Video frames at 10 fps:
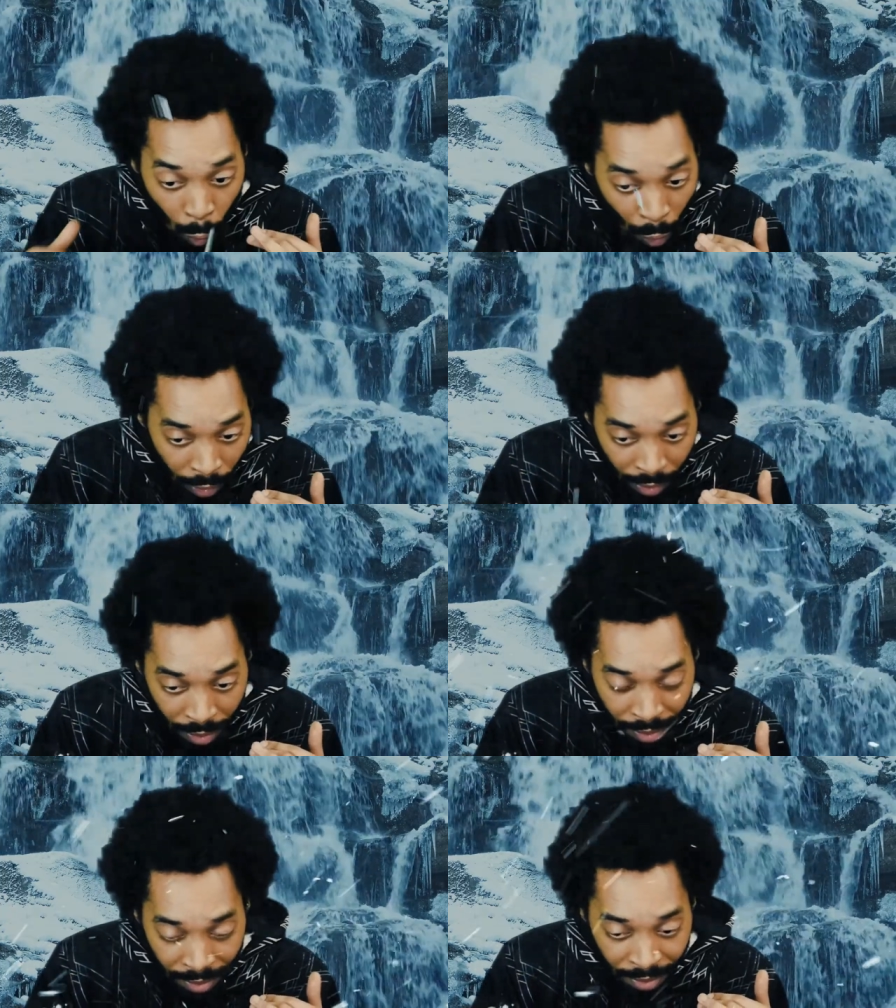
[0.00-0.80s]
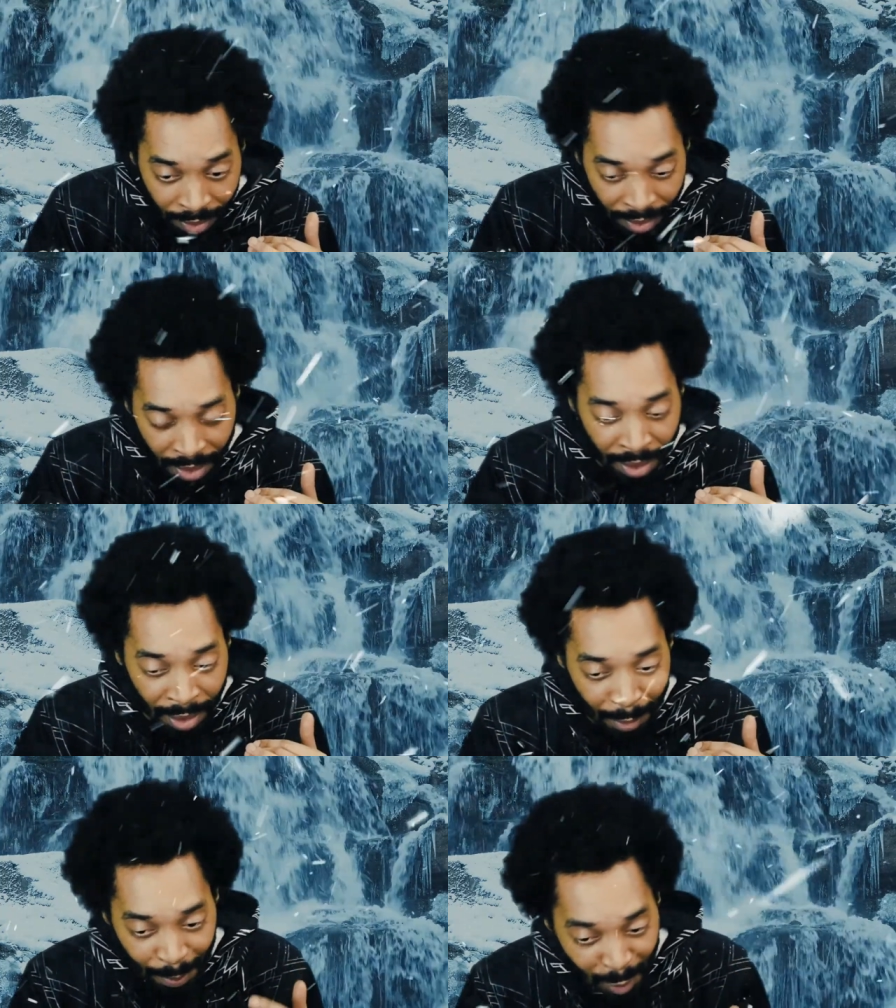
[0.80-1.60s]
water,
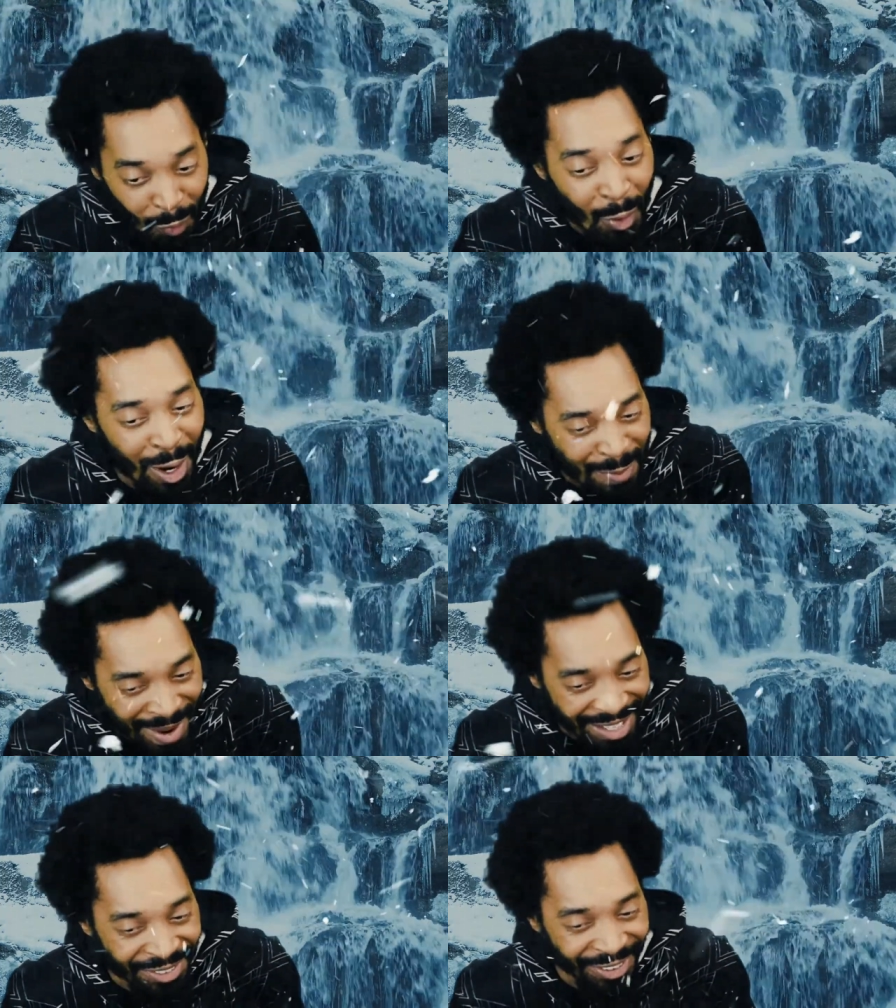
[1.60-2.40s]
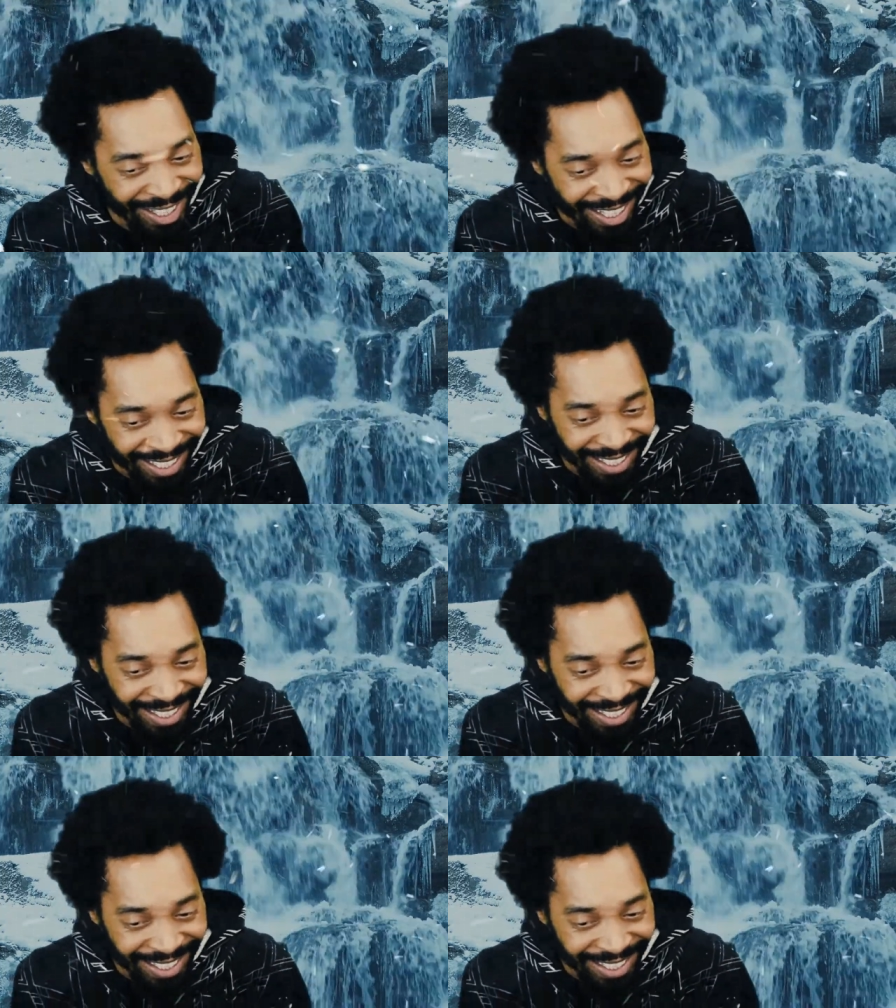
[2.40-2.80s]
the water, my friend.